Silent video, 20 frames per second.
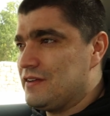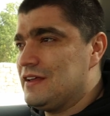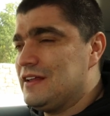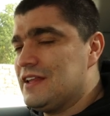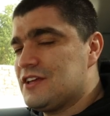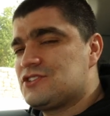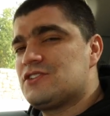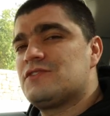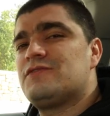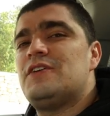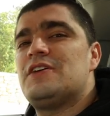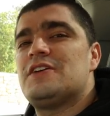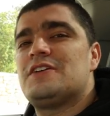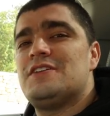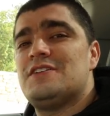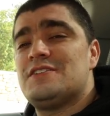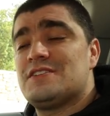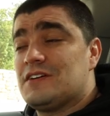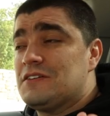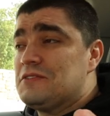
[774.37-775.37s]
And electric
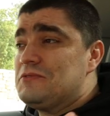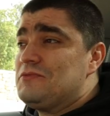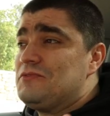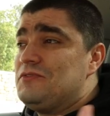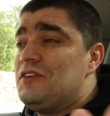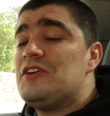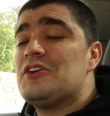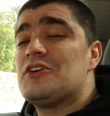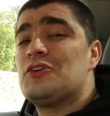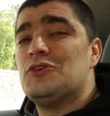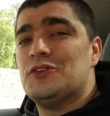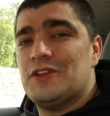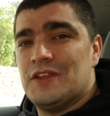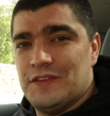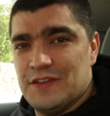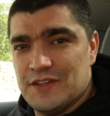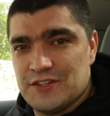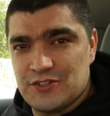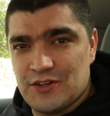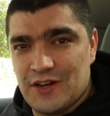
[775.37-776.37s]
vehicles are very good
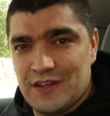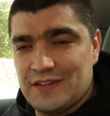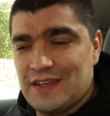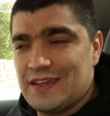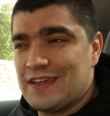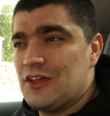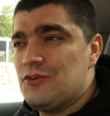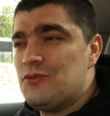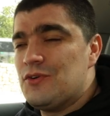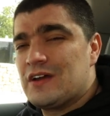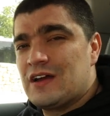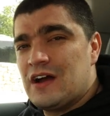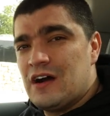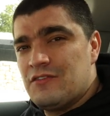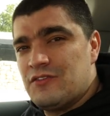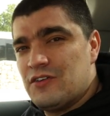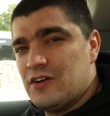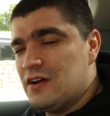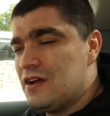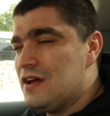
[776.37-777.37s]
at this, right? They can
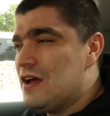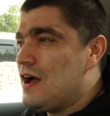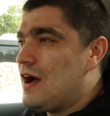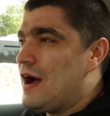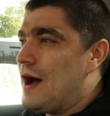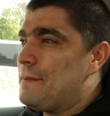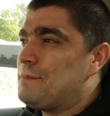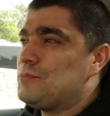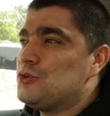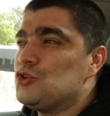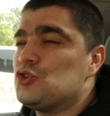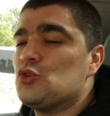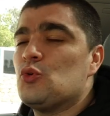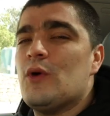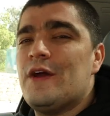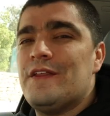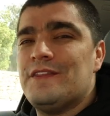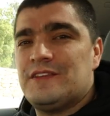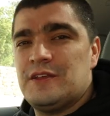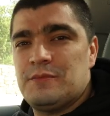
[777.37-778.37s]
recover up to
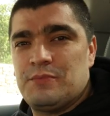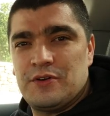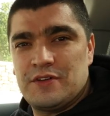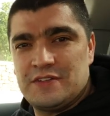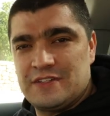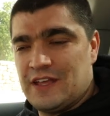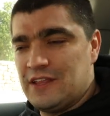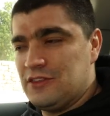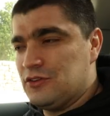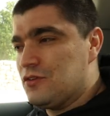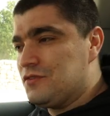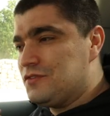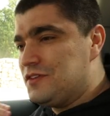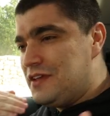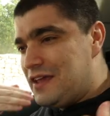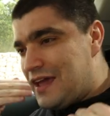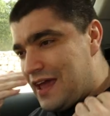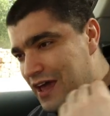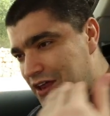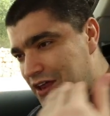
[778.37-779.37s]
20% of the